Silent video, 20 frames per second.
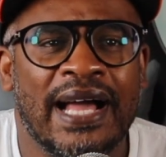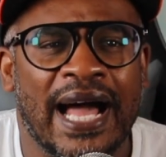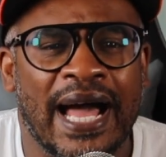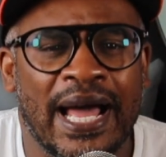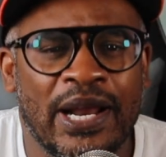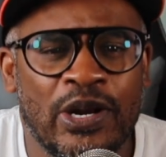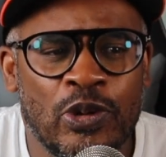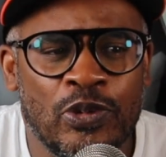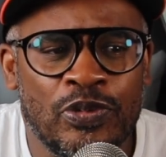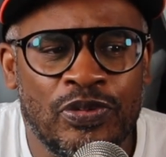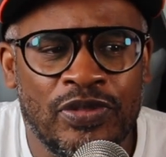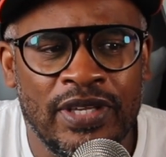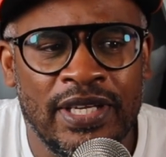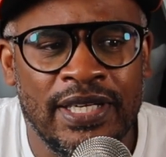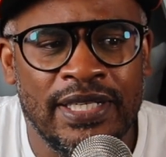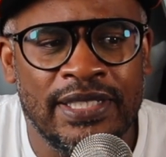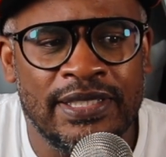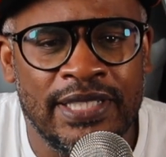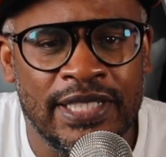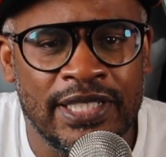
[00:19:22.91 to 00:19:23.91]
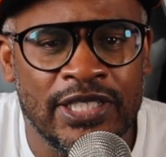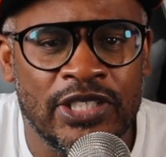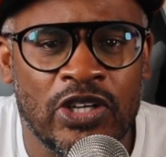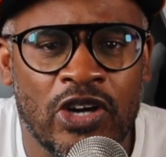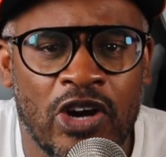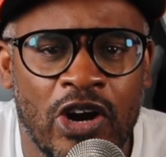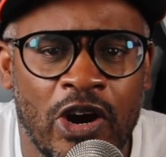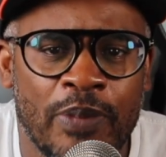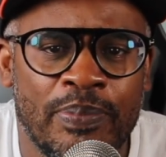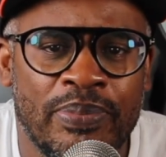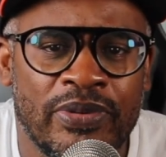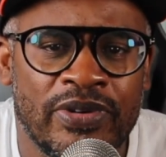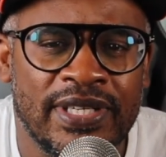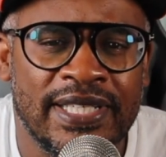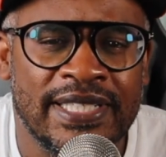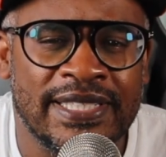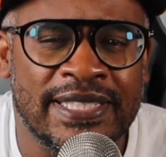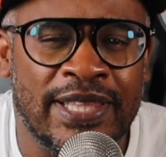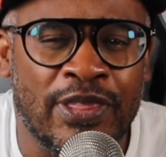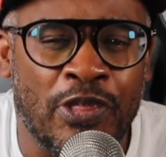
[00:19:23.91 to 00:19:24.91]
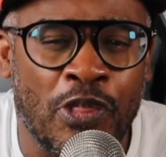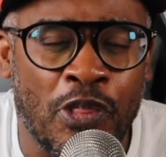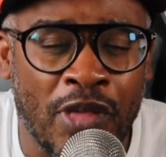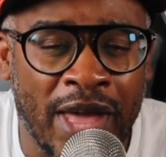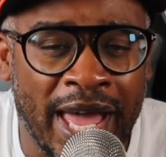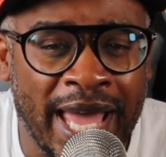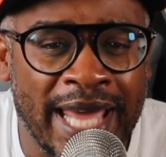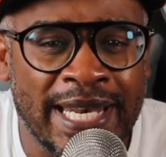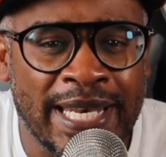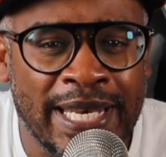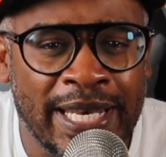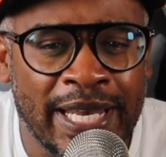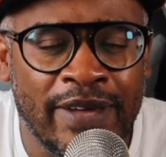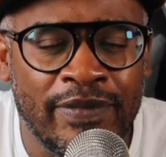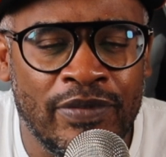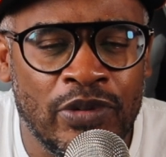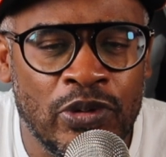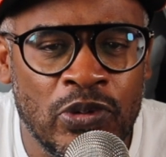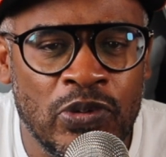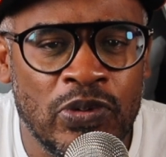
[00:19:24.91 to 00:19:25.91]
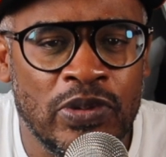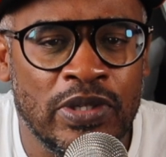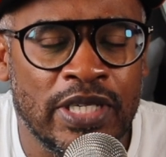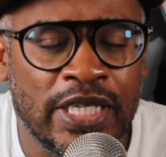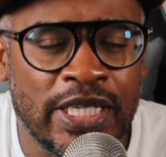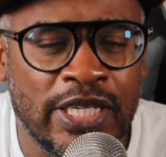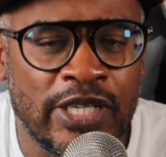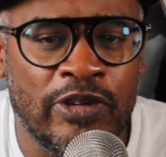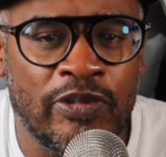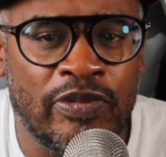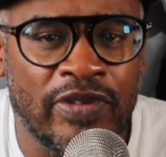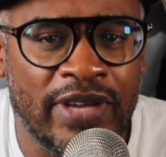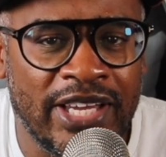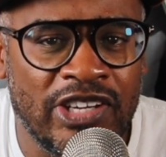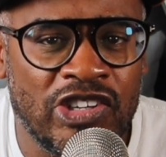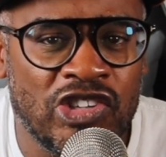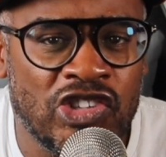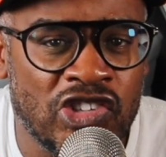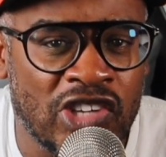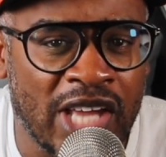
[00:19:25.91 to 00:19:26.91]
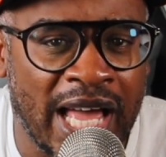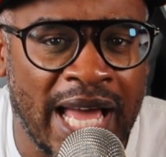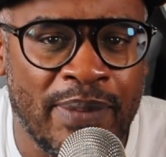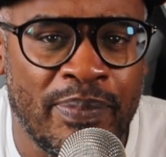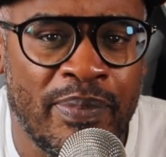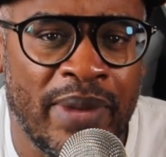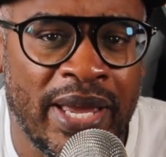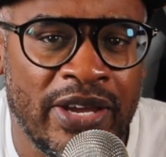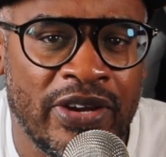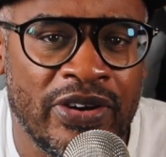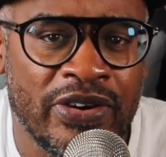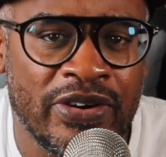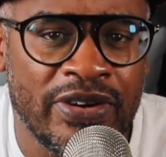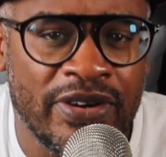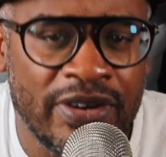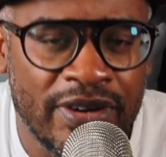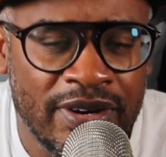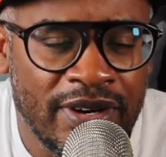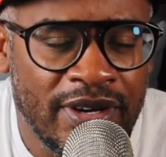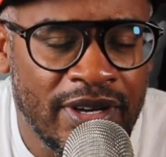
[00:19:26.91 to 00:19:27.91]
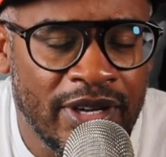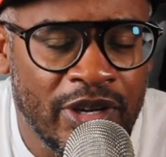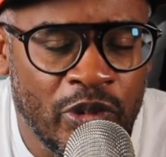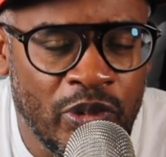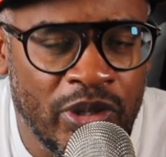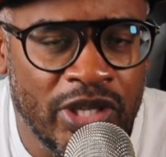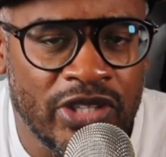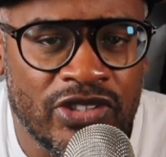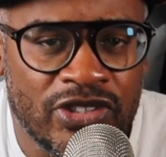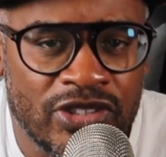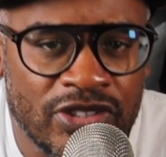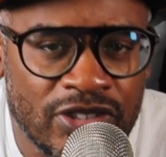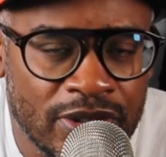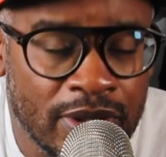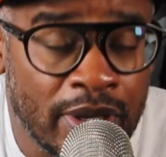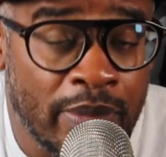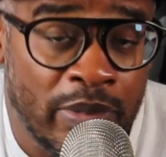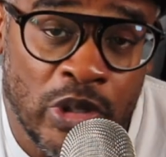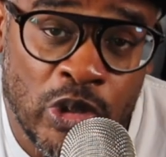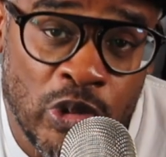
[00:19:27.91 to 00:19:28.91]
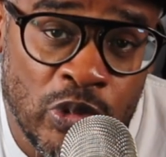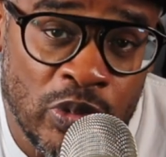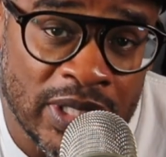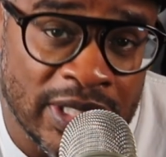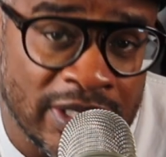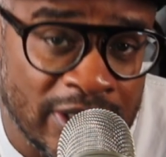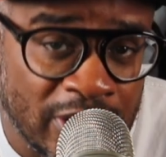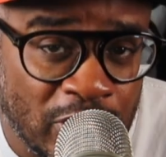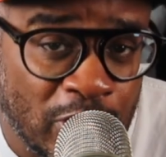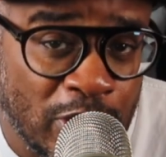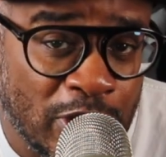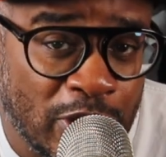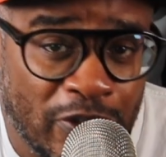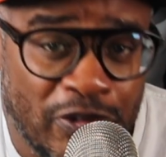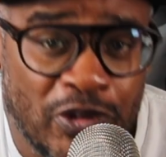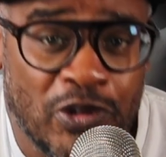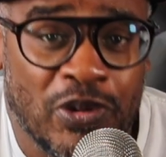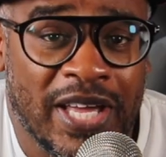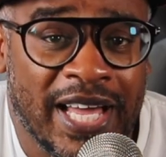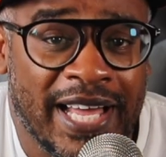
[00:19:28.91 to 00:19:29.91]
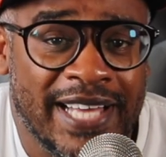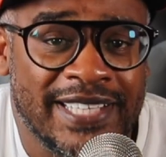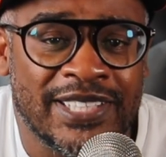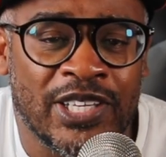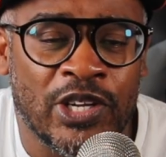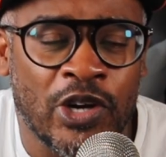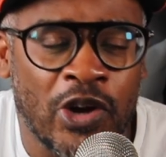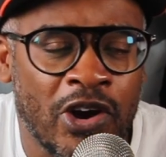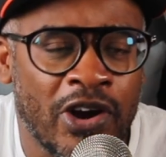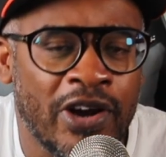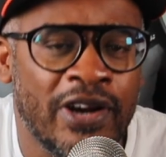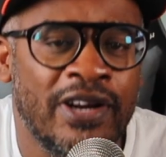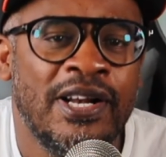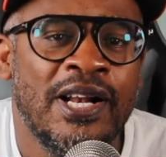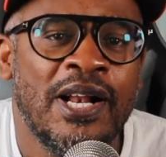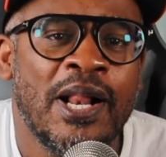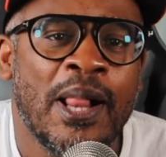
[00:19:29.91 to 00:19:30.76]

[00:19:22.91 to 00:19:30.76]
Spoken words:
I don't think Dylan Harper is that level of a shot maker, which, I mean, who is? There's only a few guys that are.